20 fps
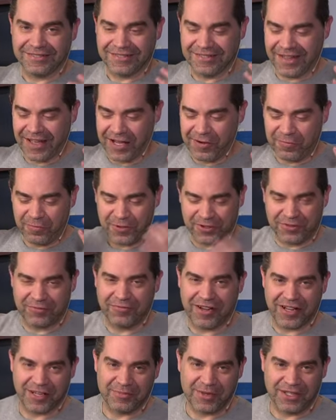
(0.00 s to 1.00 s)
I wouldn't
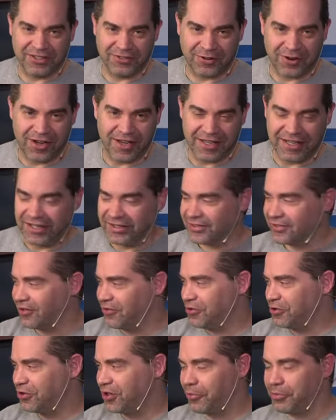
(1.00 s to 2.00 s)
recommend trying it. So
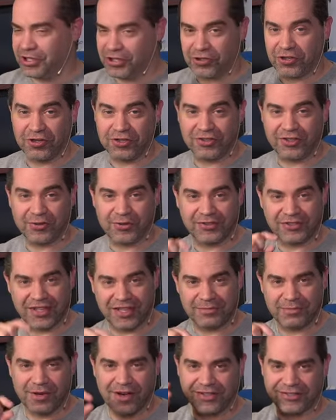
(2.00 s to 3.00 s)
you, I mean, you could do
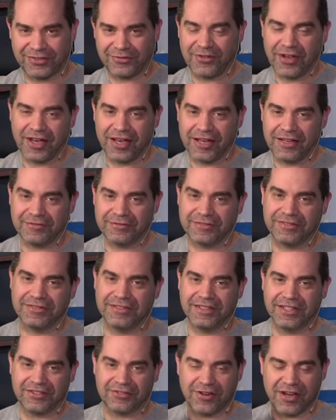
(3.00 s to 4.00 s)
set box five
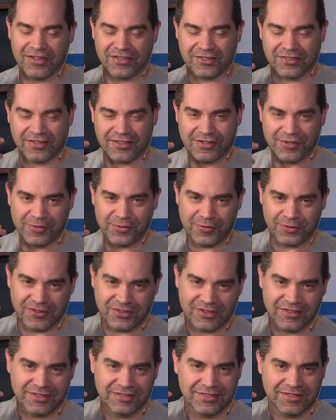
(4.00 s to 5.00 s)
and it tries to use